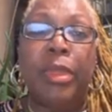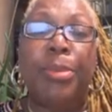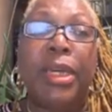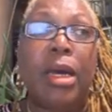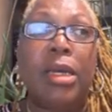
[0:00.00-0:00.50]

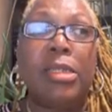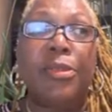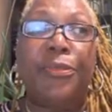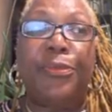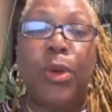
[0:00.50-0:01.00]
Because
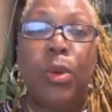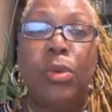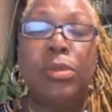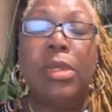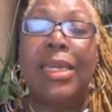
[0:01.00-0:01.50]

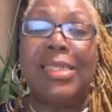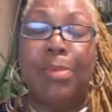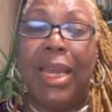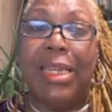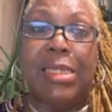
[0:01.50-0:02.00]
food is
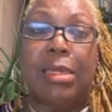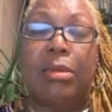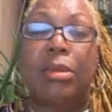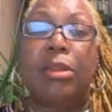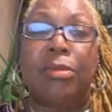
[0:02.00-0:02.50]
medicine.
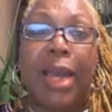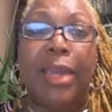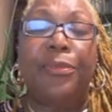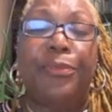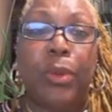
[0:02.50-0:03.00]
The
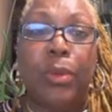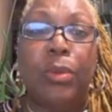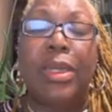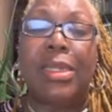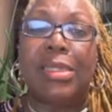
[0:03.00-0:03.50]
right food
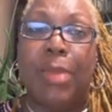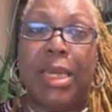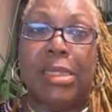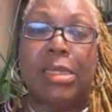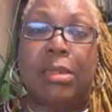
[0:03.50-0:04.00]
is
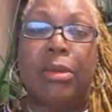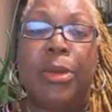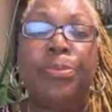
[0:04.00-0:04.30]
medicine.